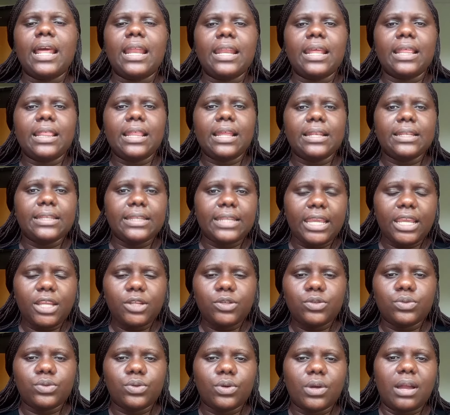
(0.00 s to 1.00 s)
another day
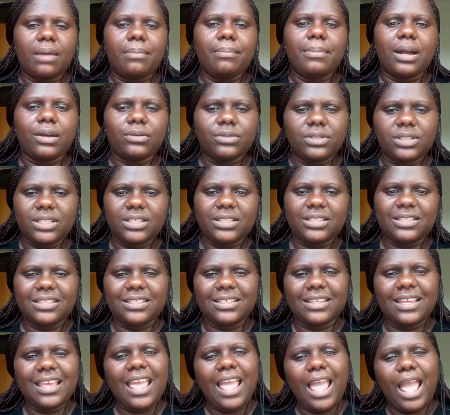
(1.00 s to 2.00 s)
to talk about it.
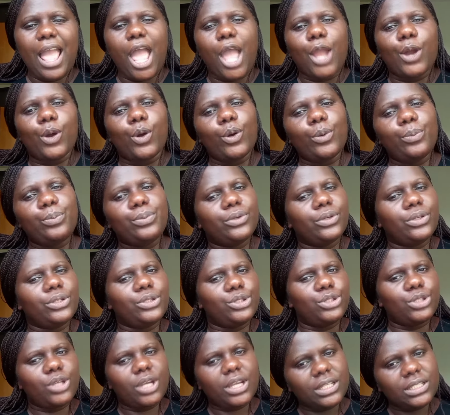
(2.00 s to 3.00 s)
I hope you
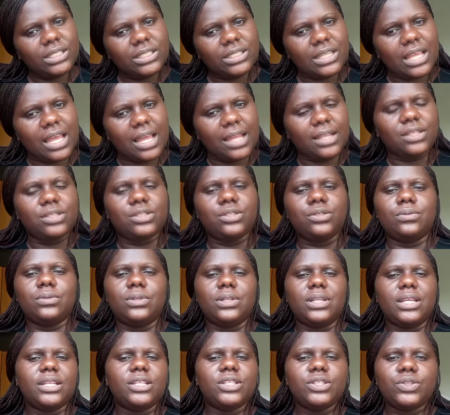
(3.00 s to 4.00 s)
enjoyed and you
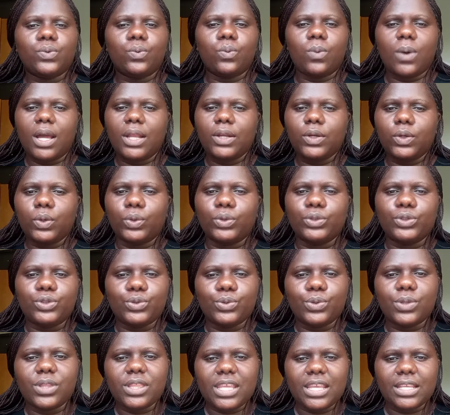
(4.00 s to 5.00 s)
learned one or
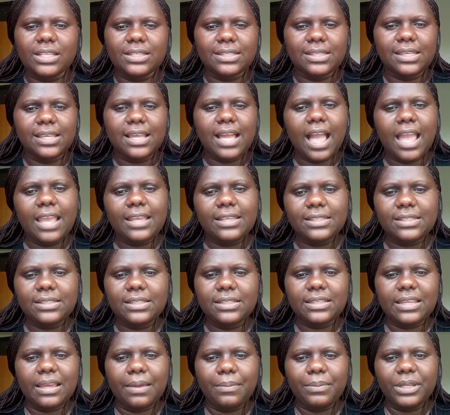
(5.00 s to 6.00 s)
two things. Guys,
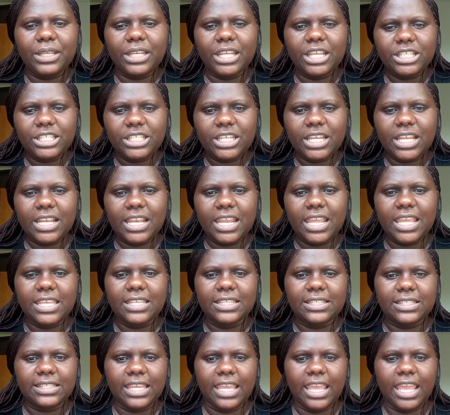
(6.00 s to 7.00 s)
determination
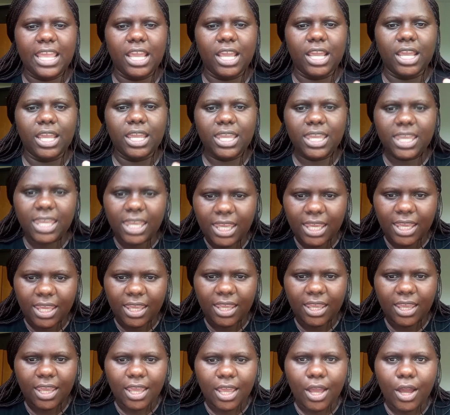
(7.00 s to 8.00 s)
is a
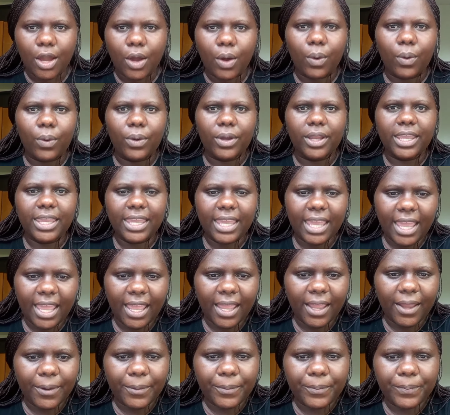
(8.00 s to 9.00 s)
key.
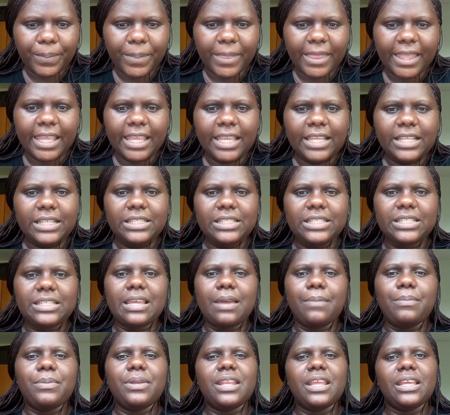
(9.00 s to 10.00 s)
Okay?
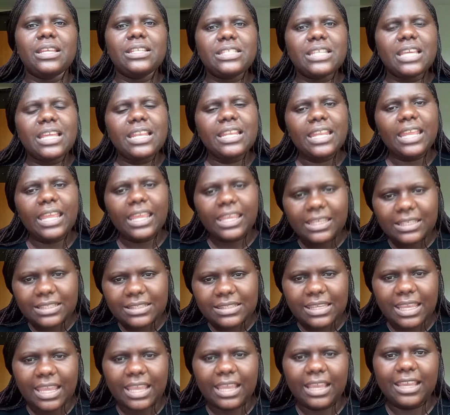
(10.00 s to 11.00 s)
Determination
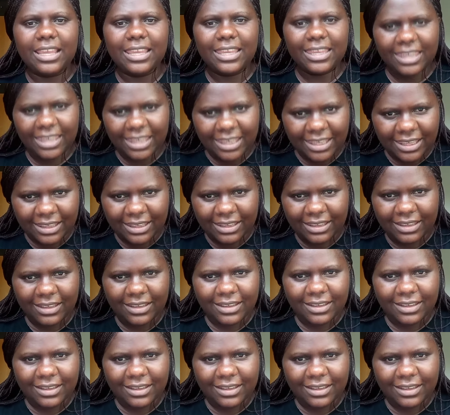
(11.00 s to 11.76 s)
is a key.